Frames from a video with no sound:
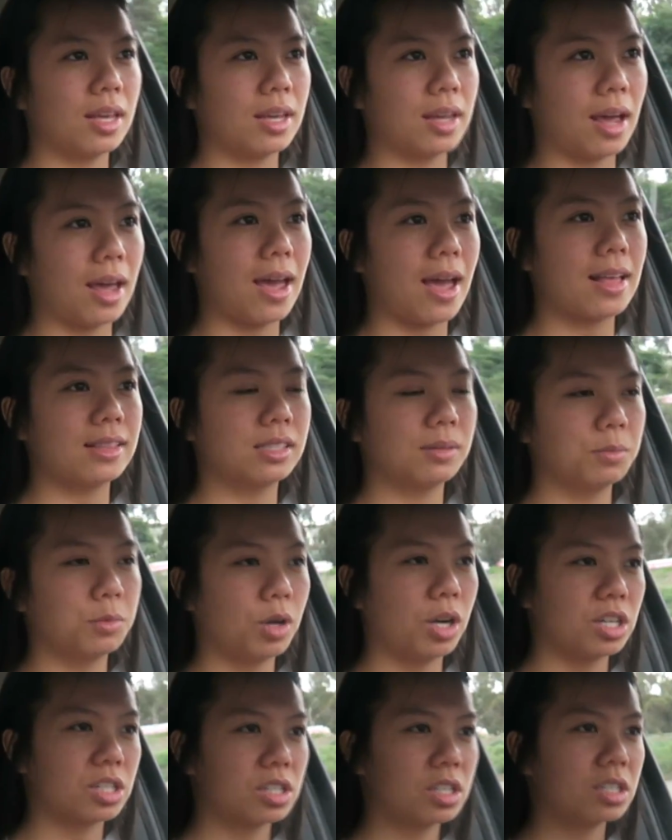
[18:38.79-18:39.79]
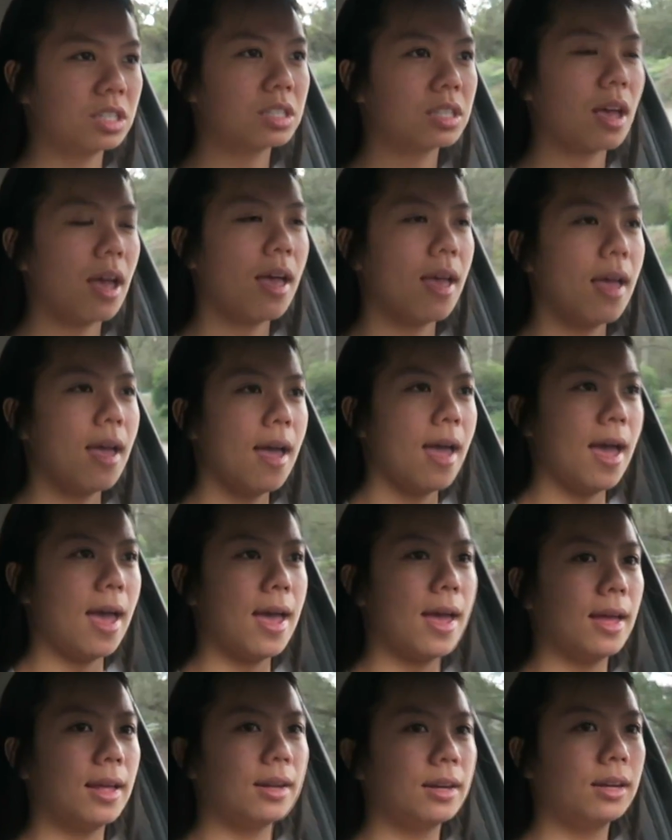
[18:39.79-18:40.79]
Like I had some crushes
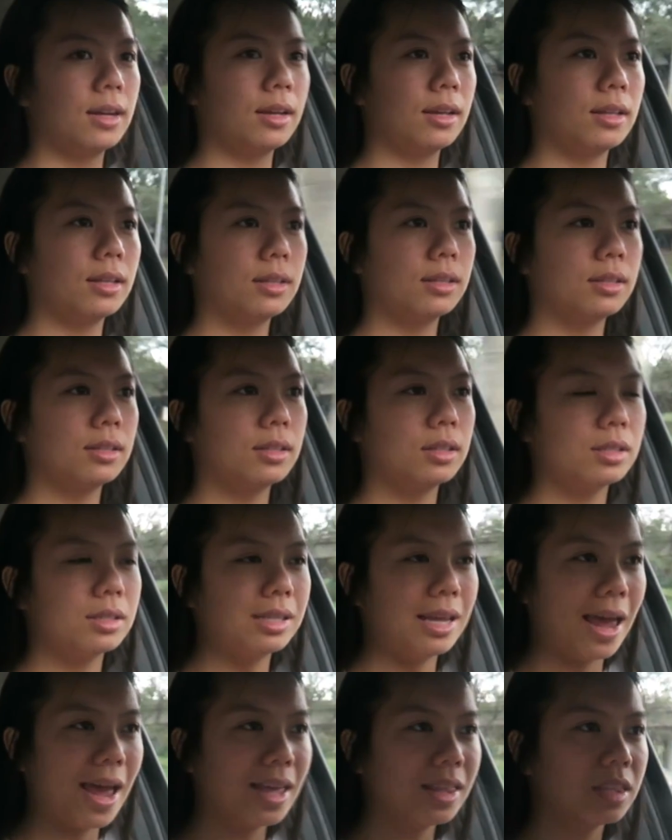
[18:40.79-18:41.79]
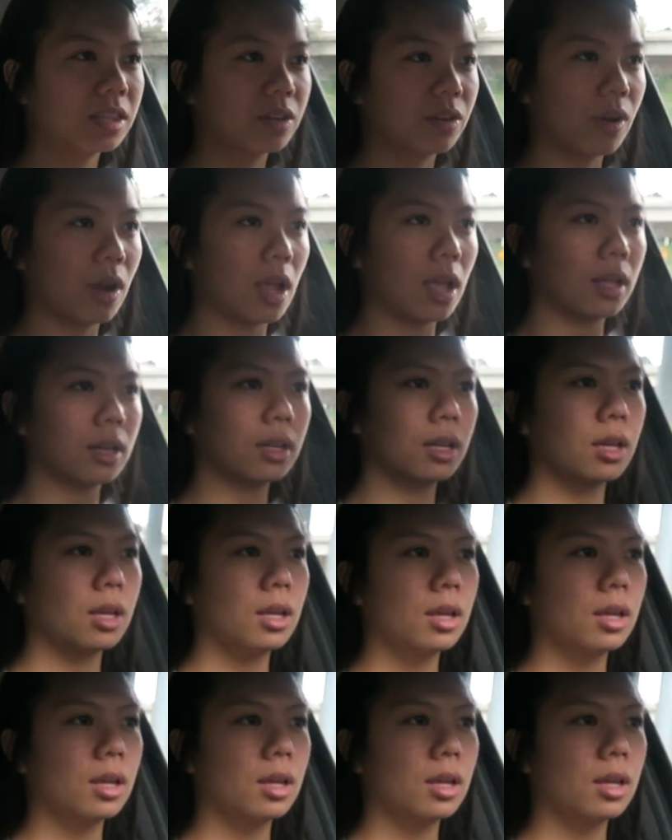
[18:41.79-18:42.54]
and 10th grade